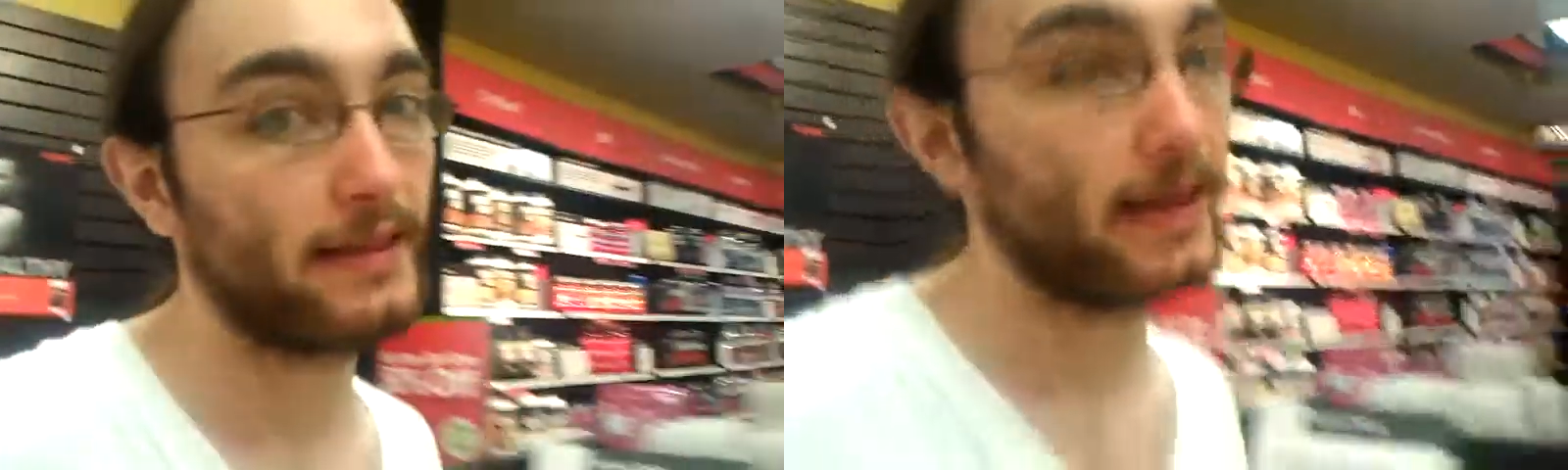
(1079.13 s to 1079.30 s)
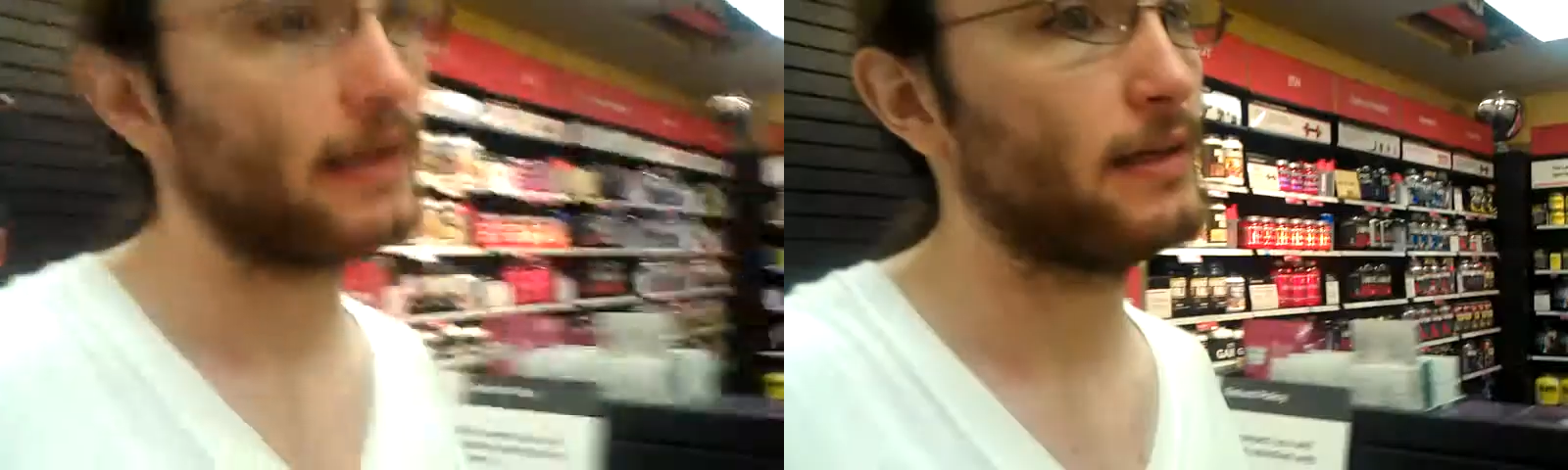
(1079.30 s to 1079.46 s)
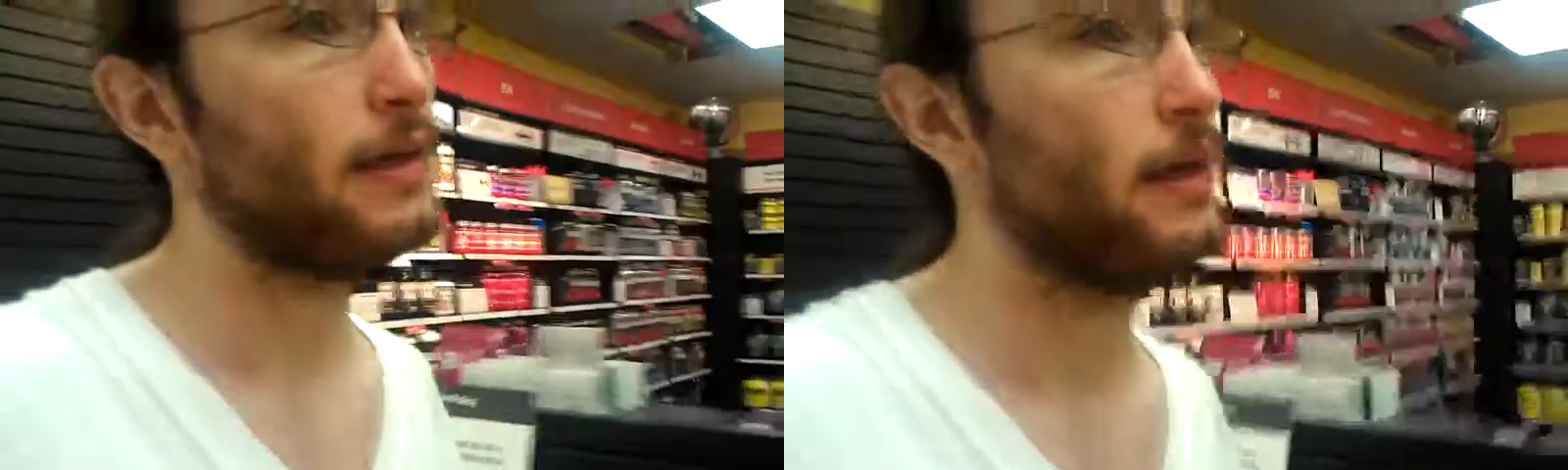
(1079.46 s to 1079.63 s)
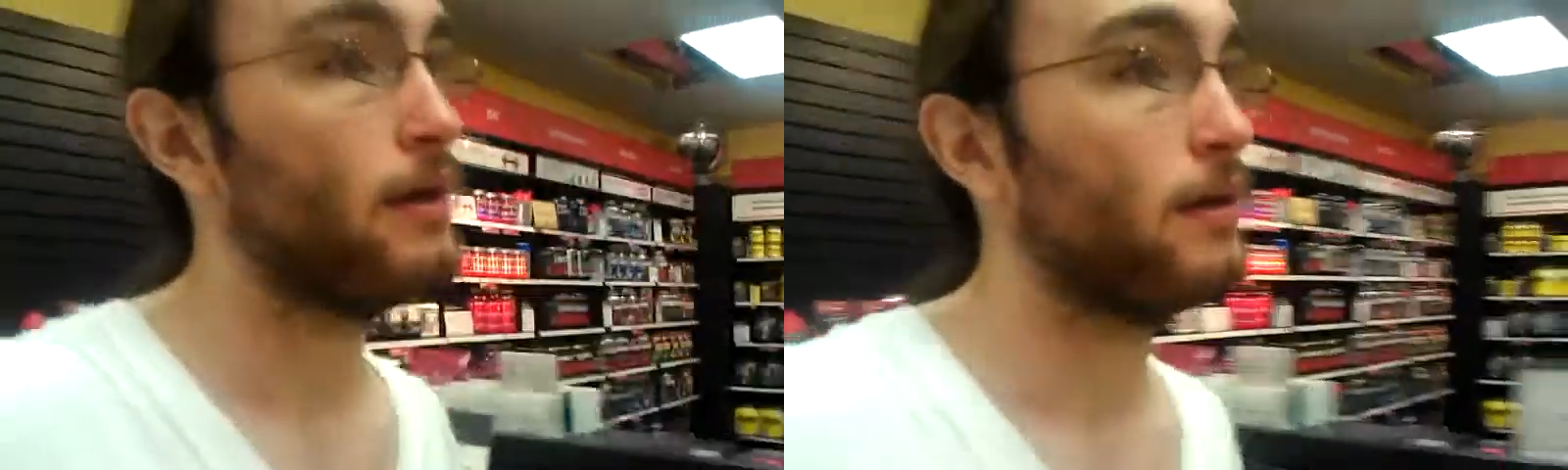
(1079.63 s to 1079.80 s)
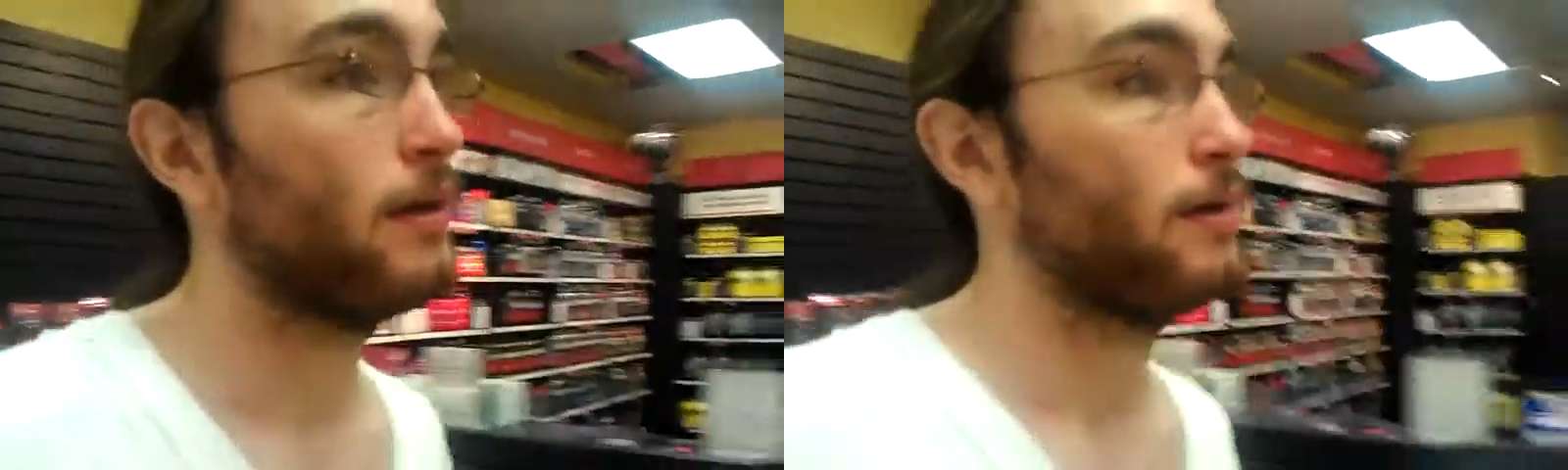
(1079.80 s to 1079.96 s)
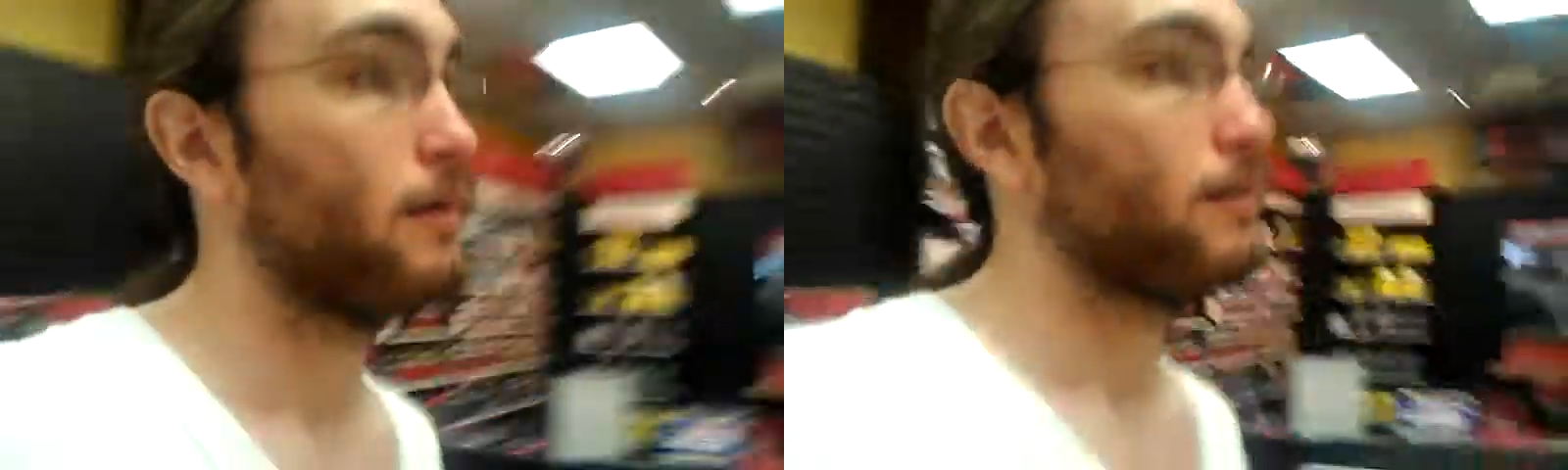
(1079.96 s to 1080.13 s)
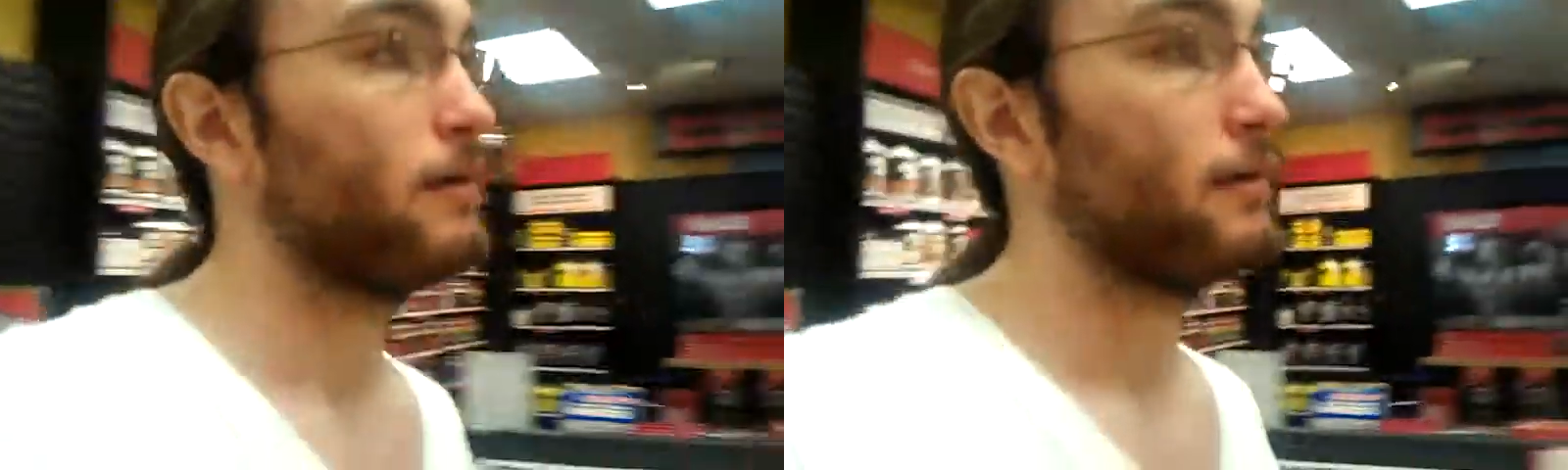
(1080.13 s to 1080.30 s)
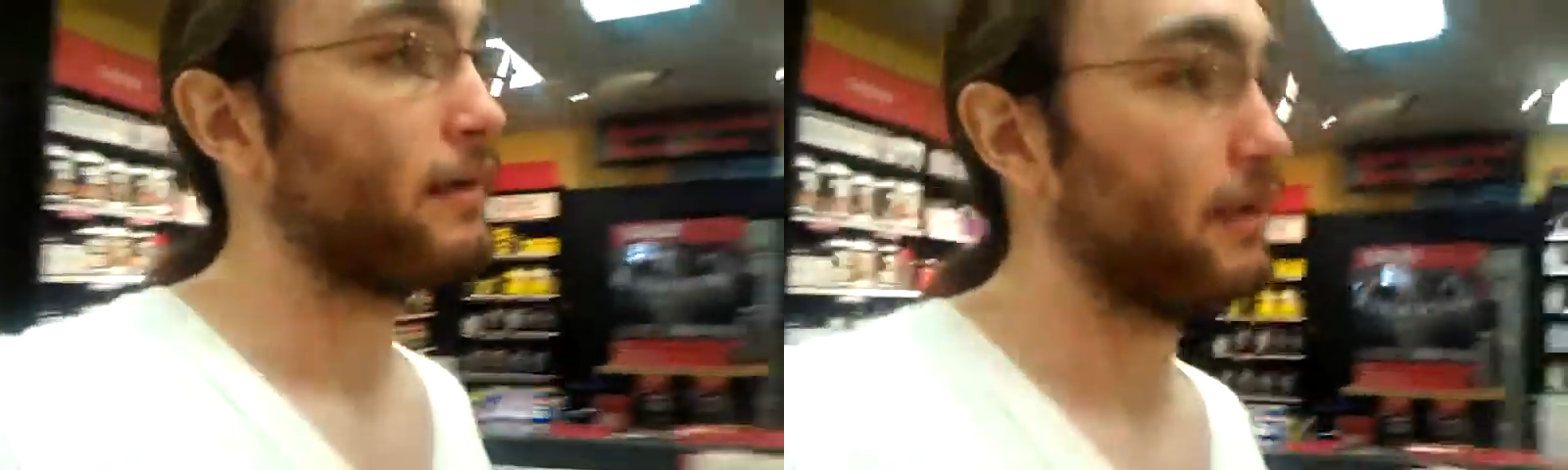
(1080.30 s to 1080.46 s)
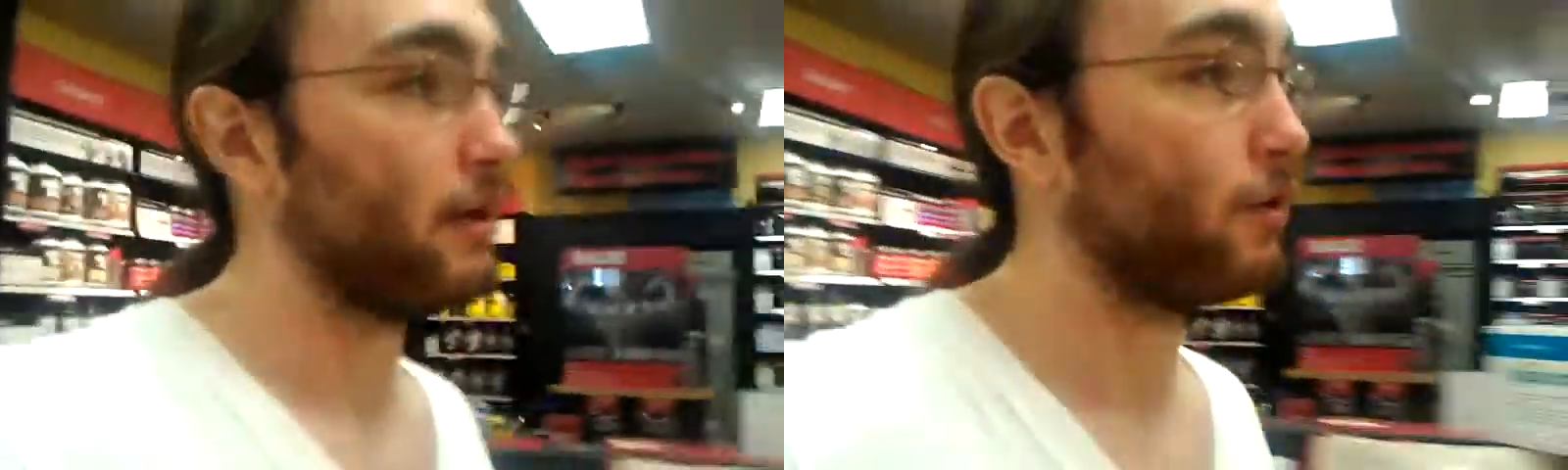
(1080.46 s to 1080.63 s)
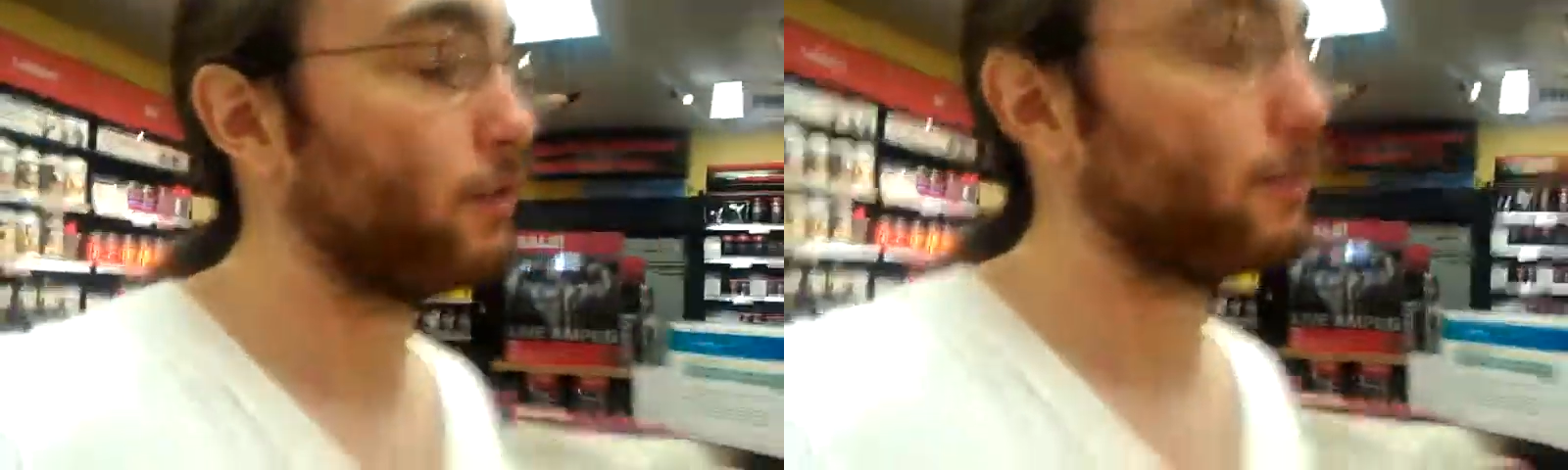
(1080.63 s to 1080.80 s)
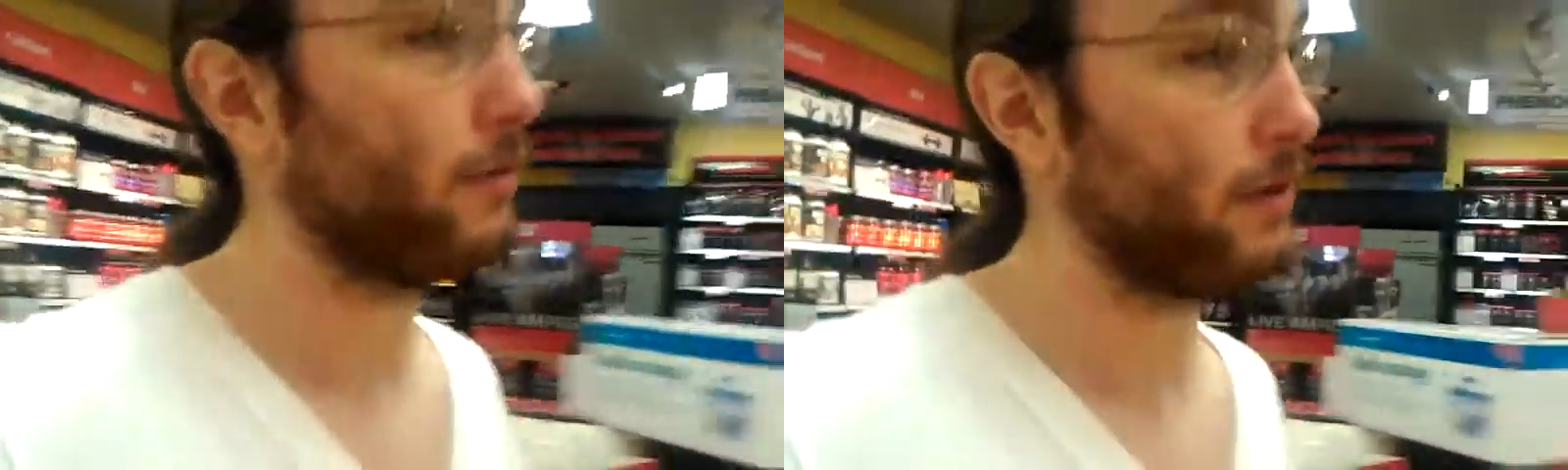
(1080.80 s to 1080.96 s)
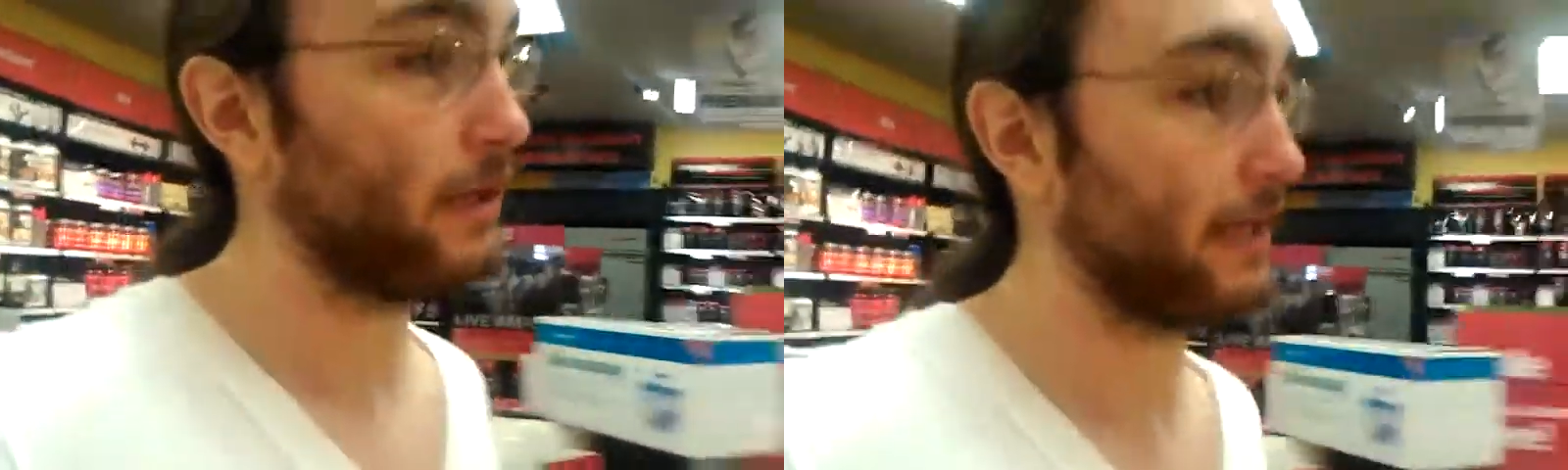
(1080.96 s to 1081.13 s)
that. You know,
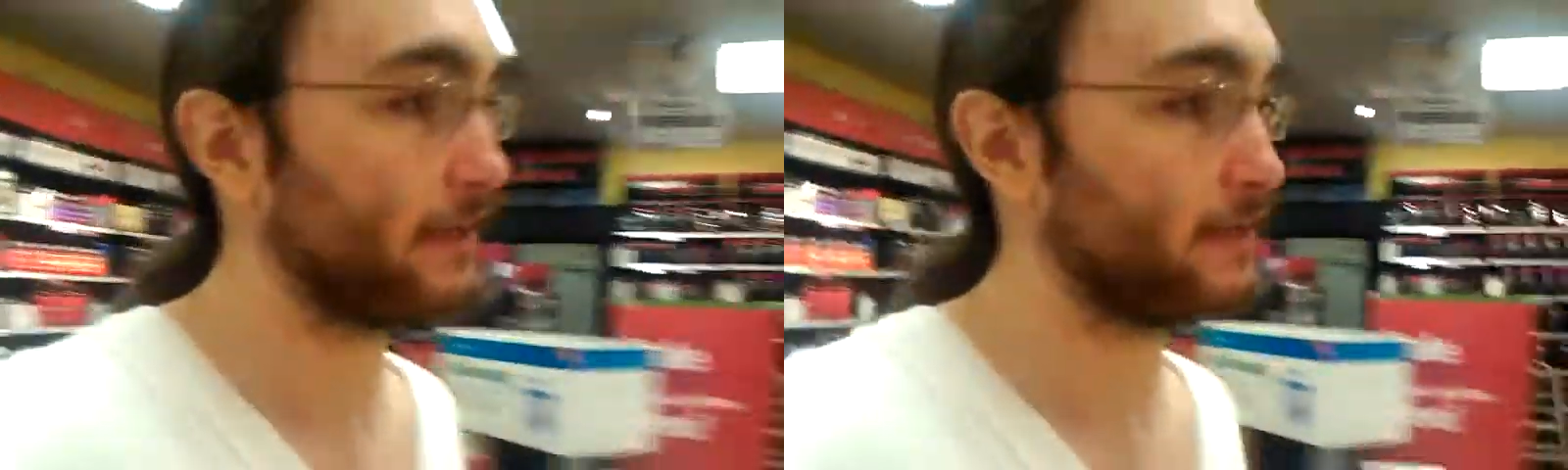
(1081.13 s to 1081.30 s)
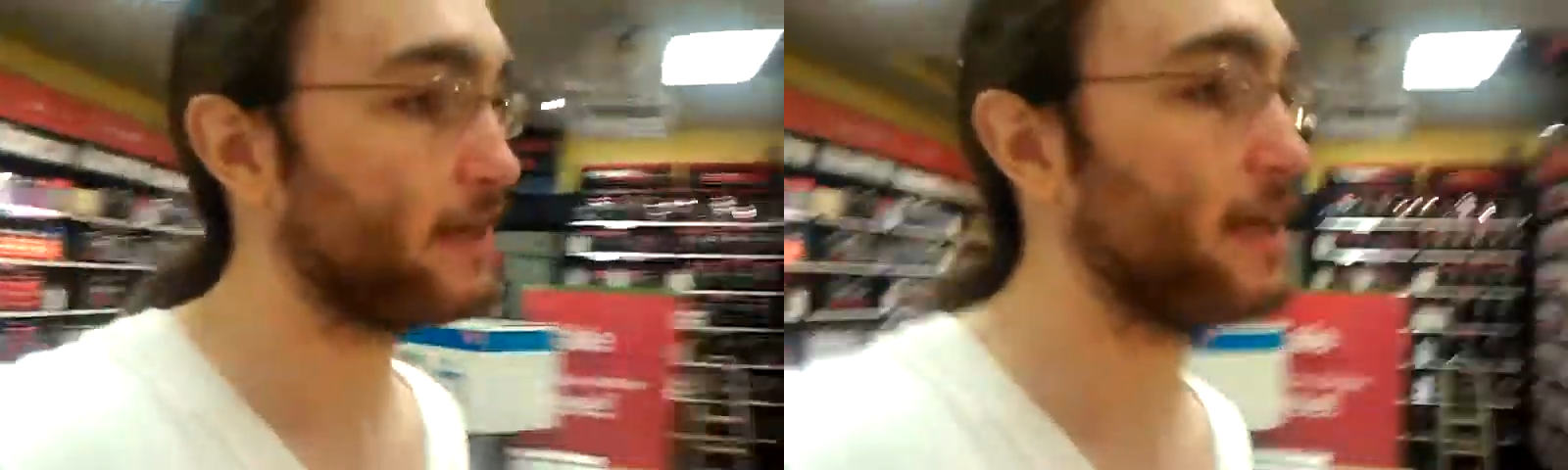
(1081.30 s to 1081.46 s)
like